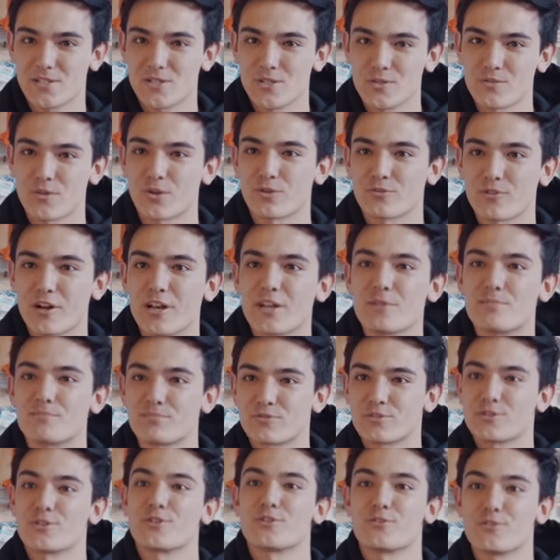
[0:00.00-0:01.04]
you've already
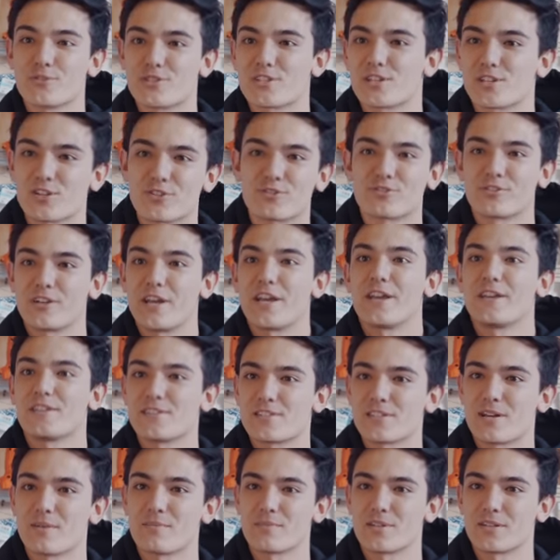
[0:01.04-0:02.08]
produced and
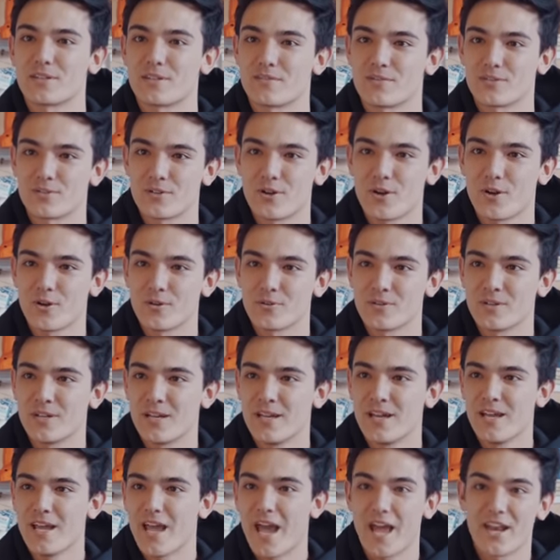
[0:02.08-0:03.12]
created something of your own
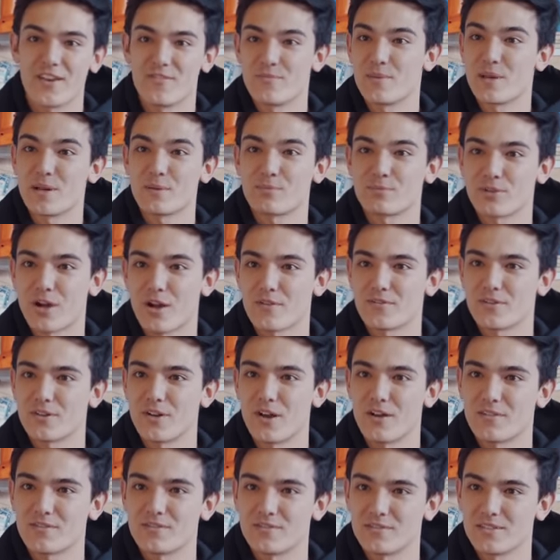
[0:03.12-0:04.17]
and you've made a profit
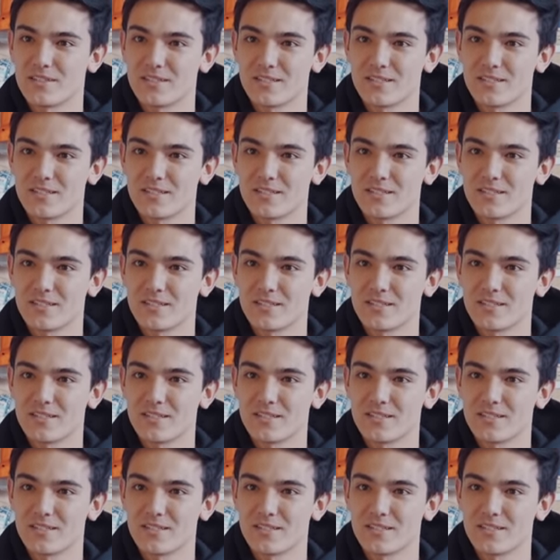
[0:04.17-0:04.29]
off of